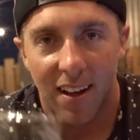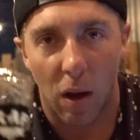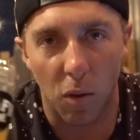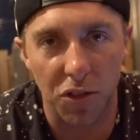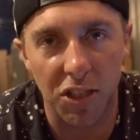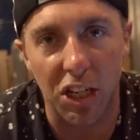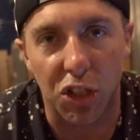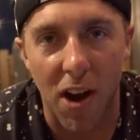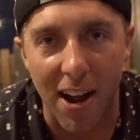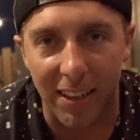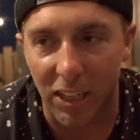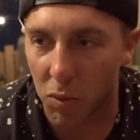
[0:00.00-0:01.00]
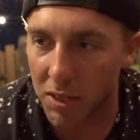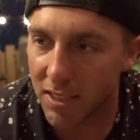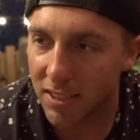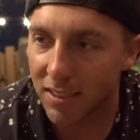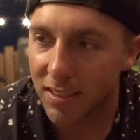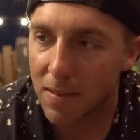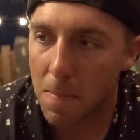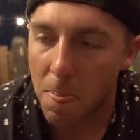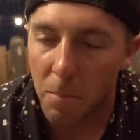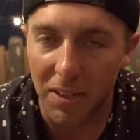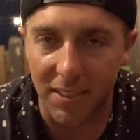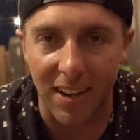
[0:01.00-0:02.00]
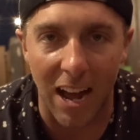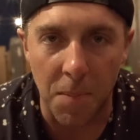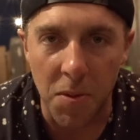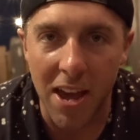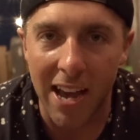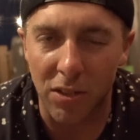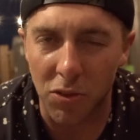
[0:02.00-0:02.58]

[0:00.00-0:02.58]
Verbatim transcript: I wasn't gonna track liquids, but this is an IPA,